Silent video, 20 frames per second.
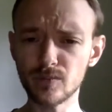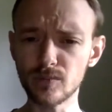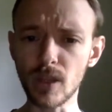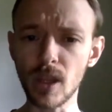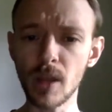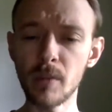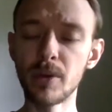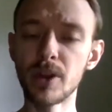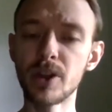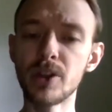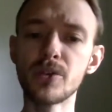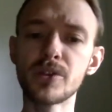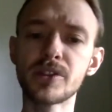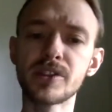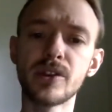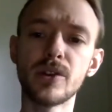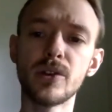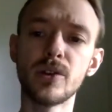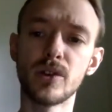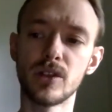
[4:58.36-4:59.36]
But
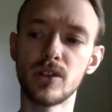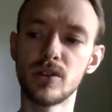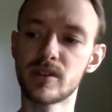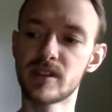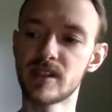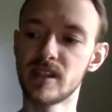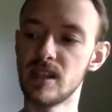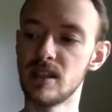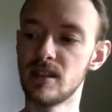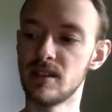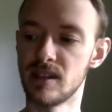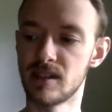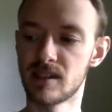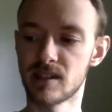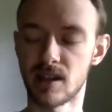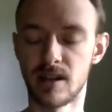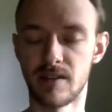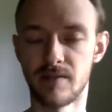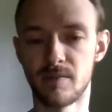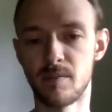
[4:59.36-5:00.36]
also you see this
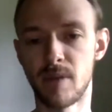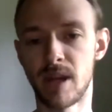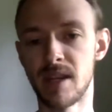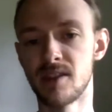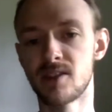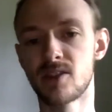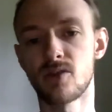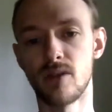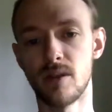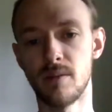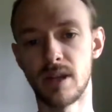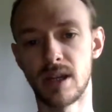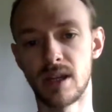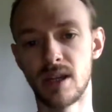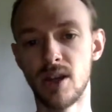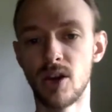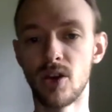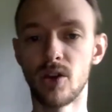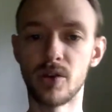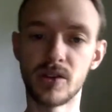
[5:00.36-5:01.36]
kind of mainstreaming,
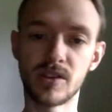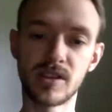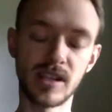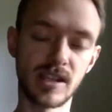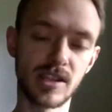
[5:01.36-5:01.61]
where you see this